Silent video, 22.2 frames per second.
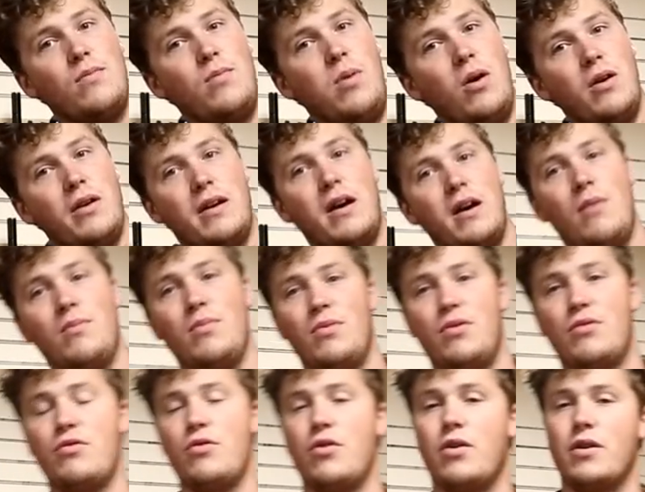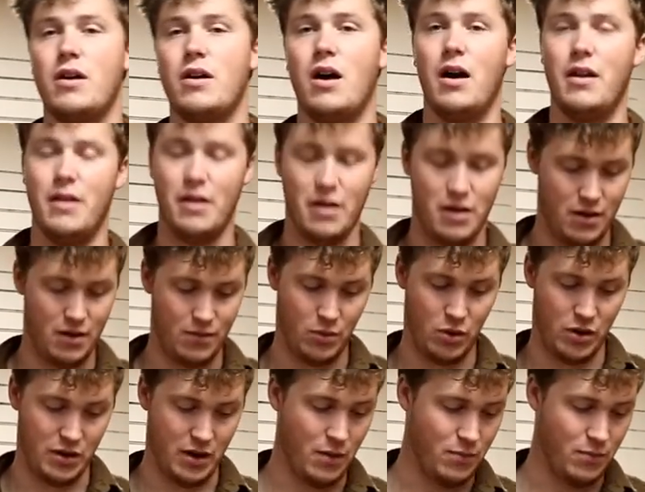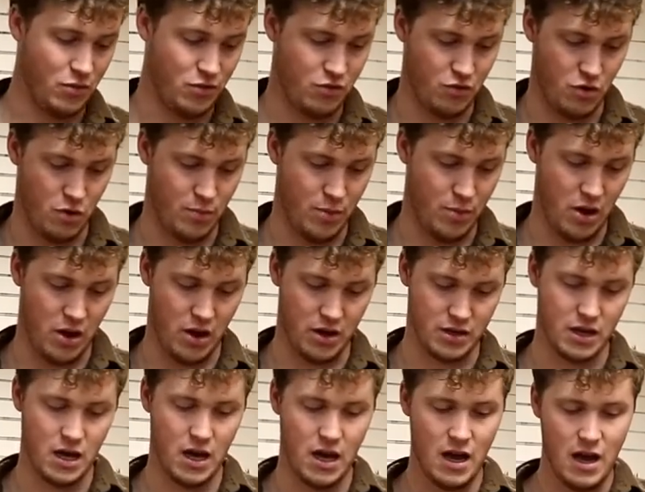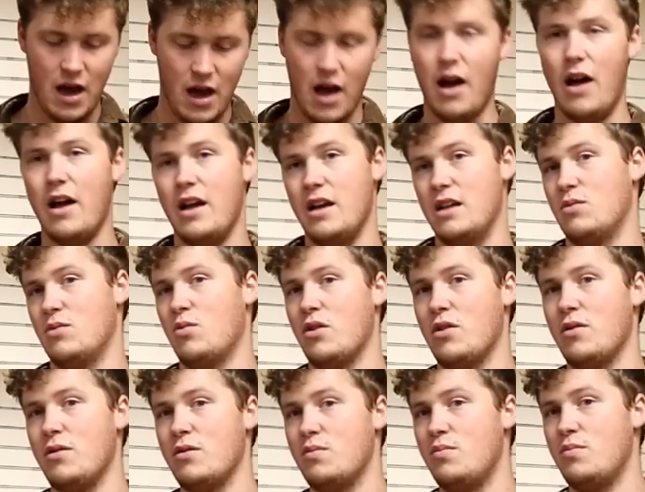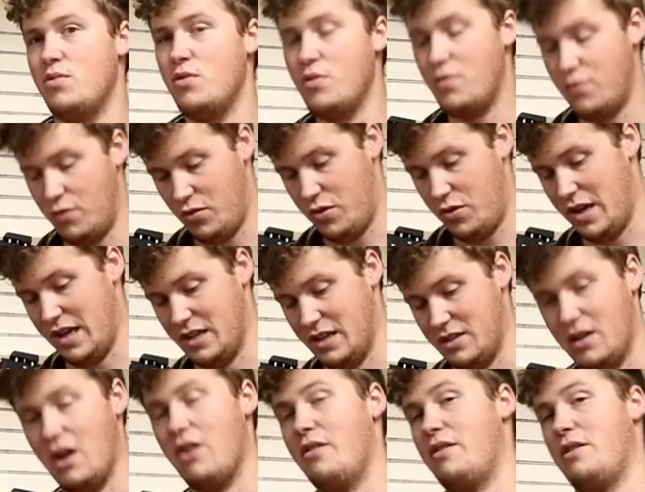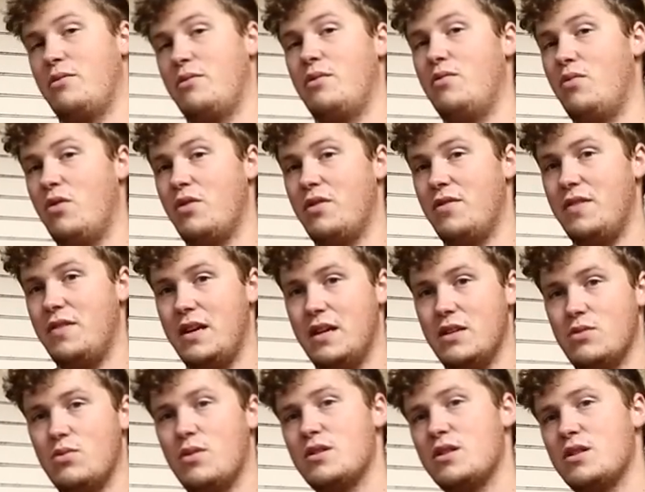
pulling up and through a gun, or uh, pulling up and through a bird, is one of those beautiful things going with one of these.